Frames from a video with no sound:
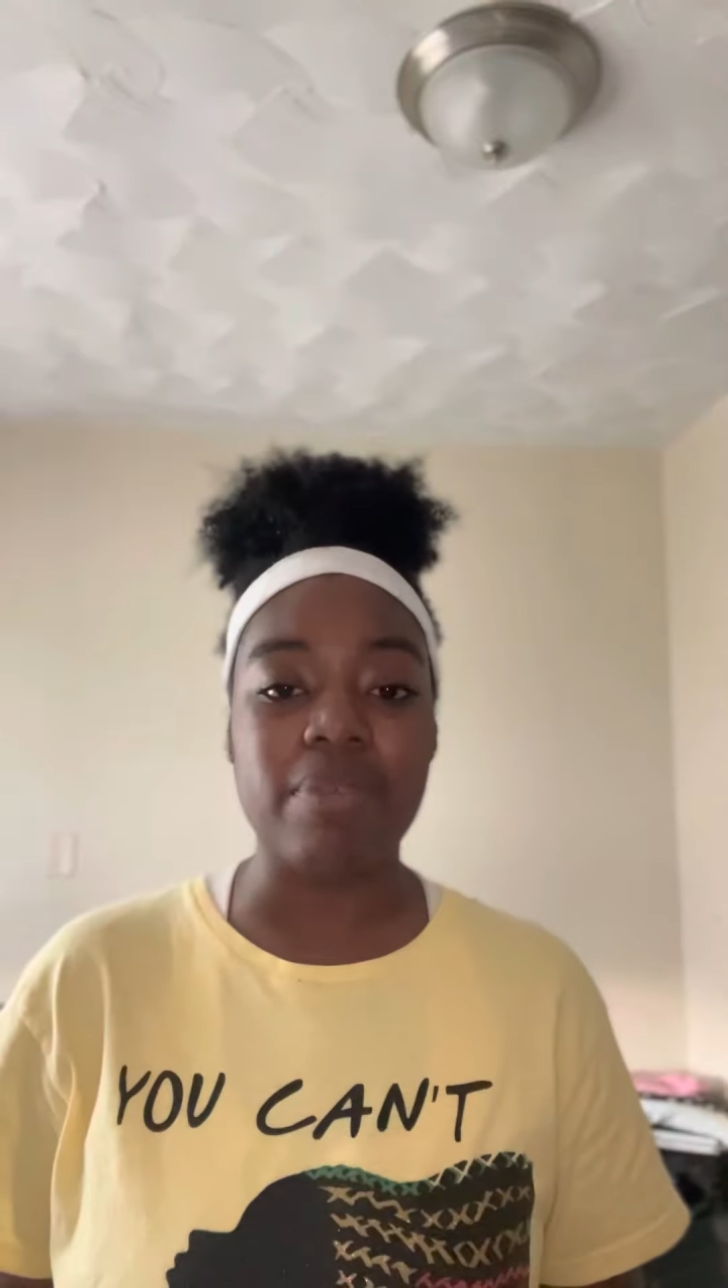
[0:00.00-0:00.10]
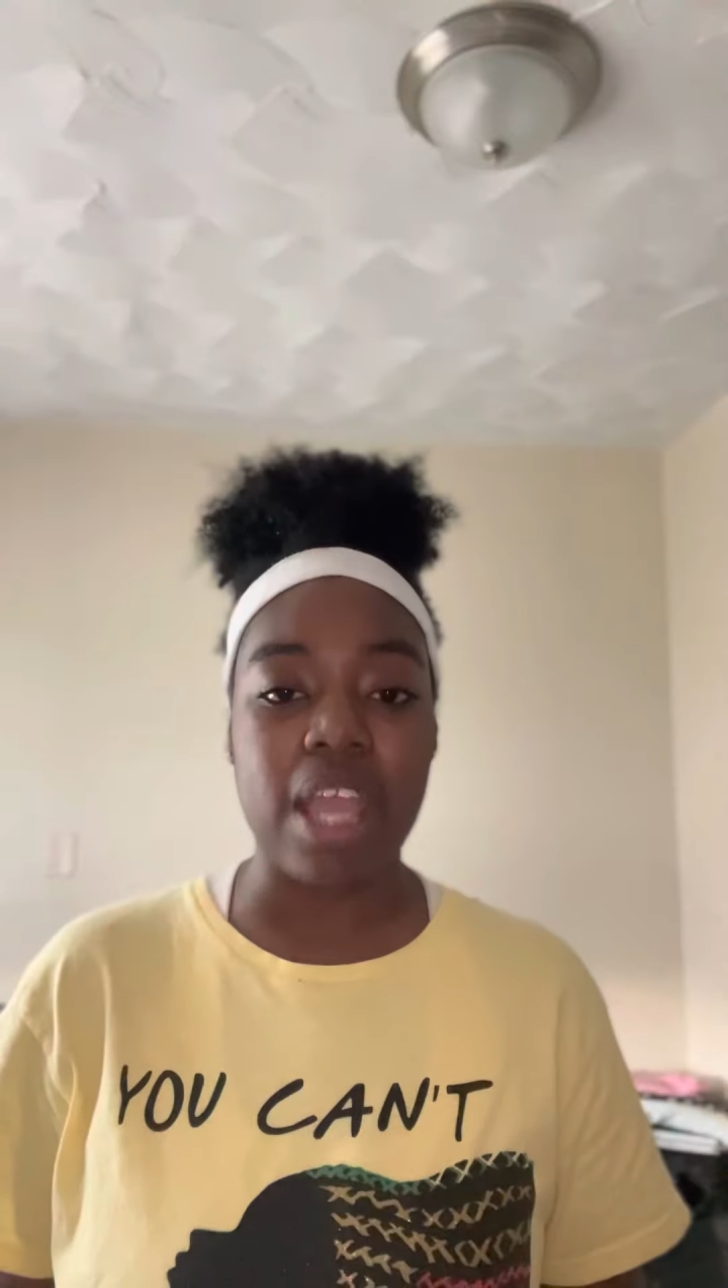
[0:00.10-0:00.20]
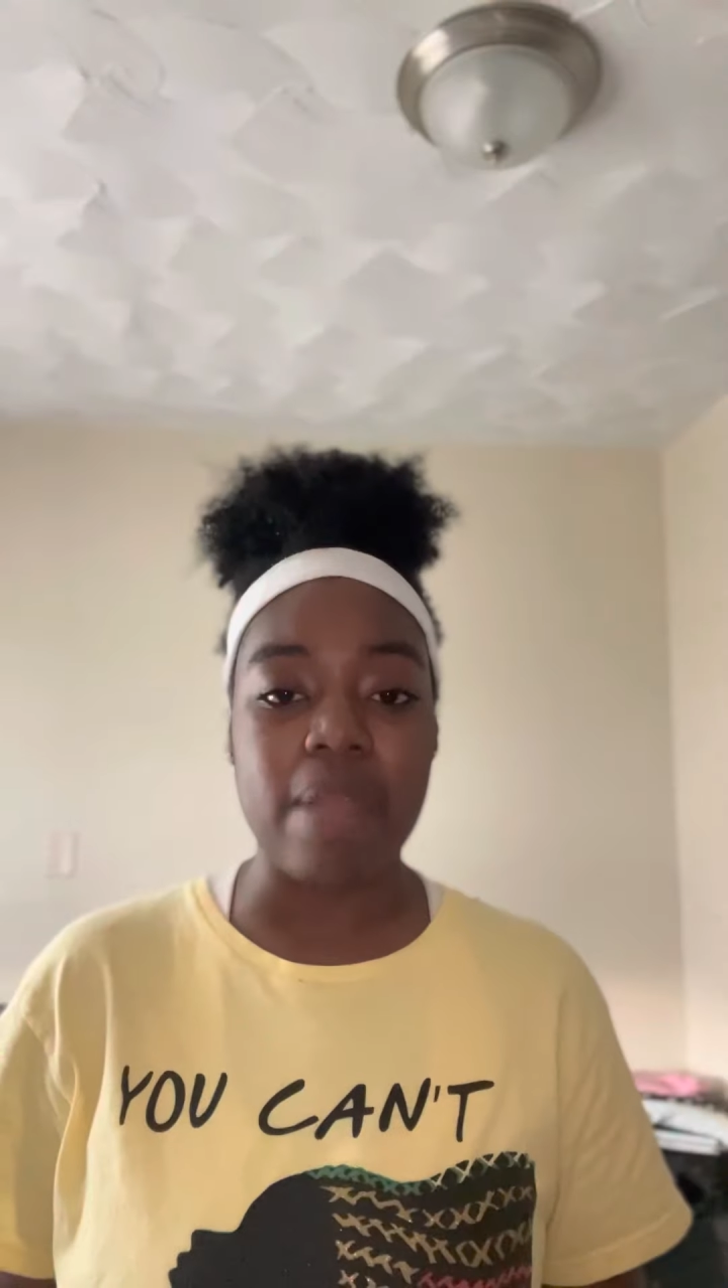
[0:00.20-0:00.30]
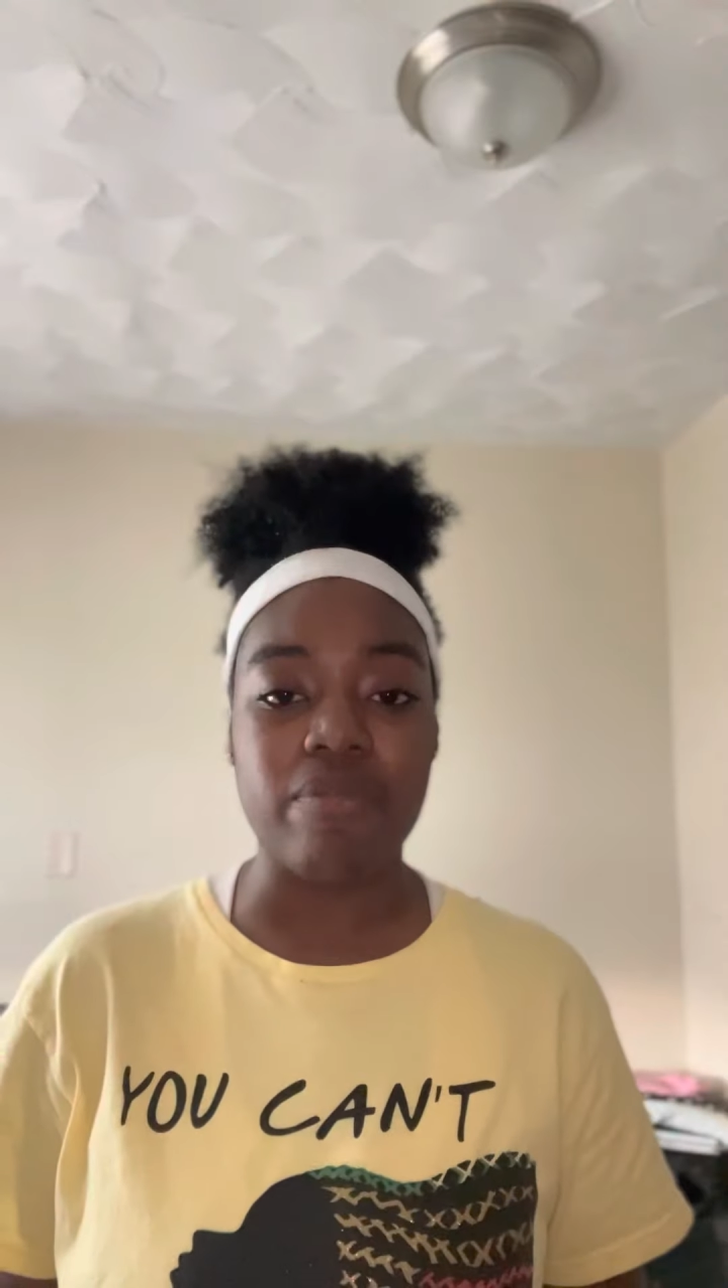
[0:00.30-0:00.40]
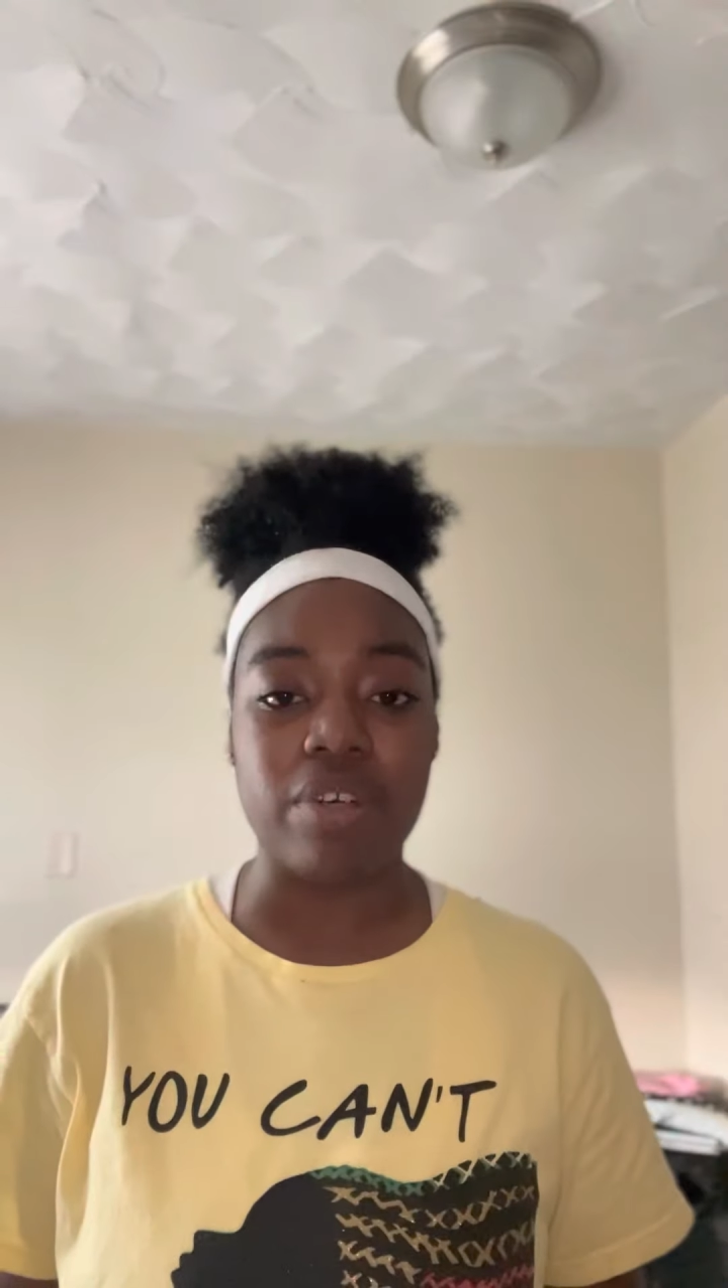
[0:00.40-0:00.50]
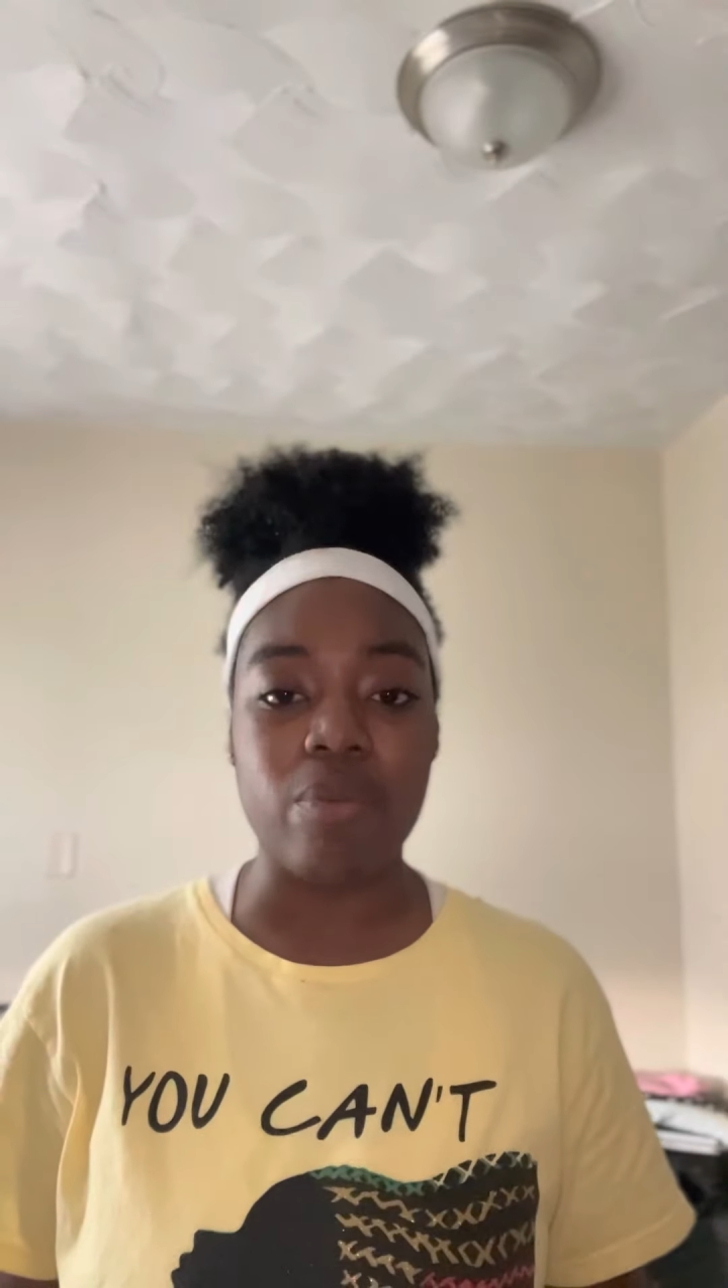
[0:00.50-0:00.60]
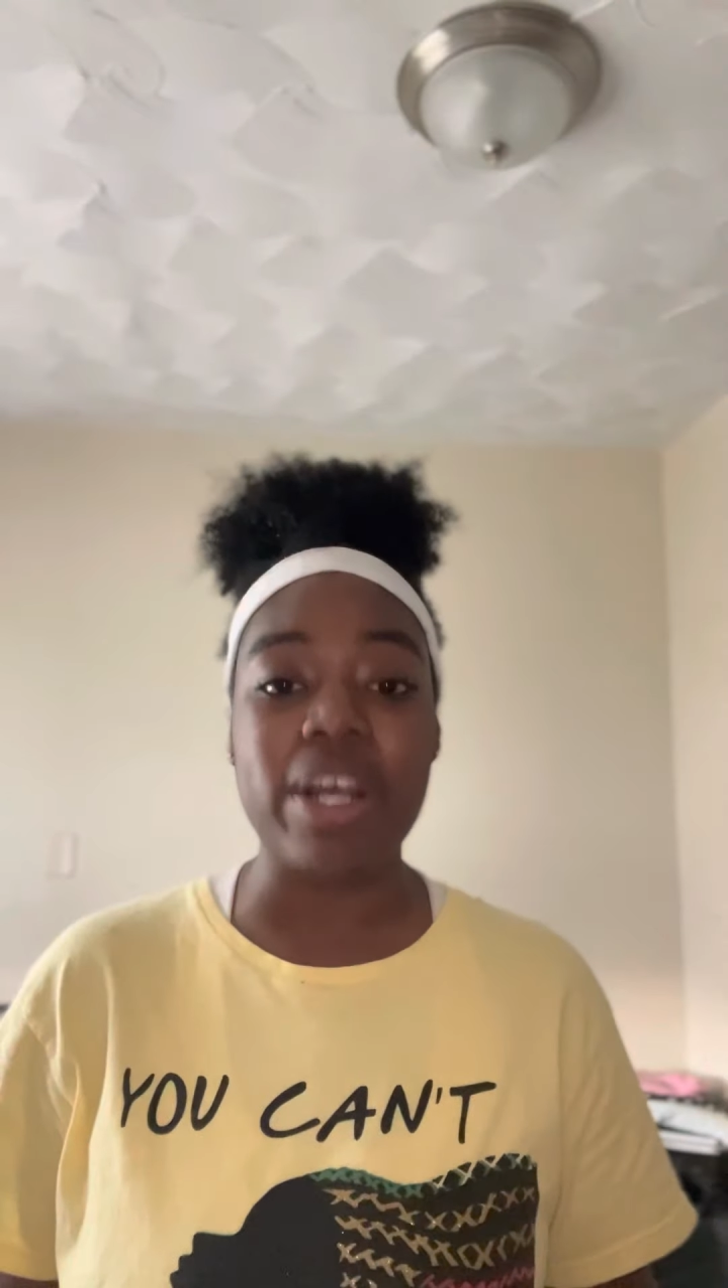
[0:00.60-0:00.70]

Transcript: came from,